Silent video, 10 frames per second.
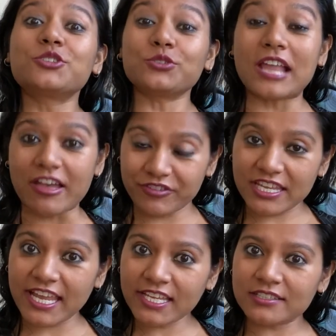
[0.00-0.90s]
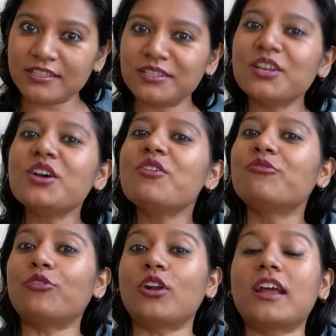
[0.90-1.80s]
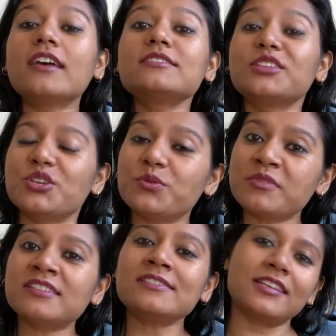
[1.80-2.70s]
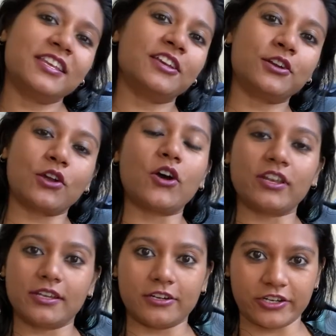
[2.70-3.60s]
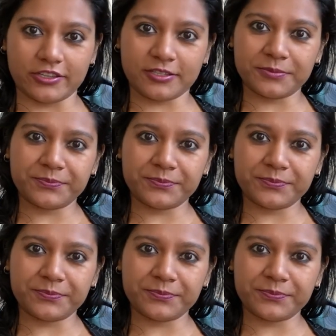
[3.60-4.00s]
to navigate for us humans here on earth.